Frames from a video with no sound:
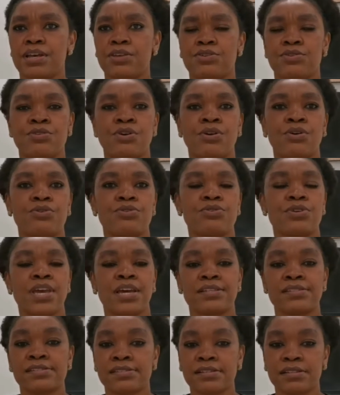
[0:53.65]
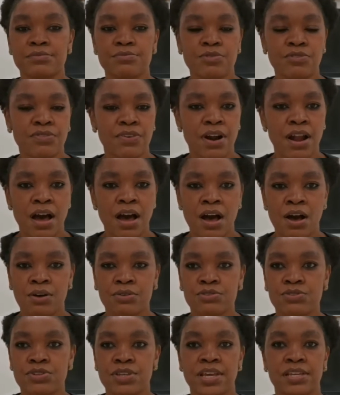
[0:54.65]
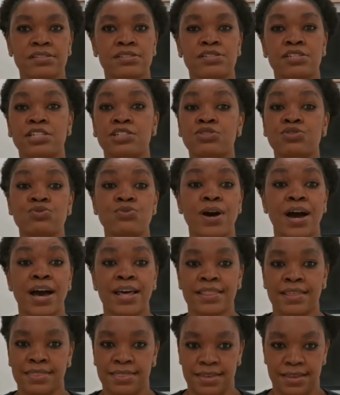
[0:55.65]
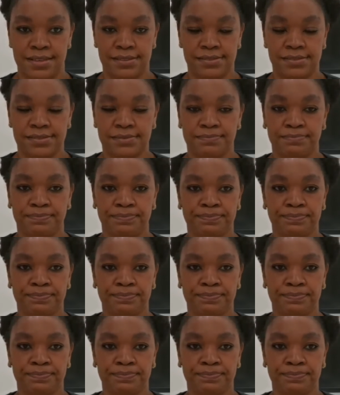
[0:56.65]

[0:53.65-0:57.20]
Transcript: you can still move around, you can still do other things.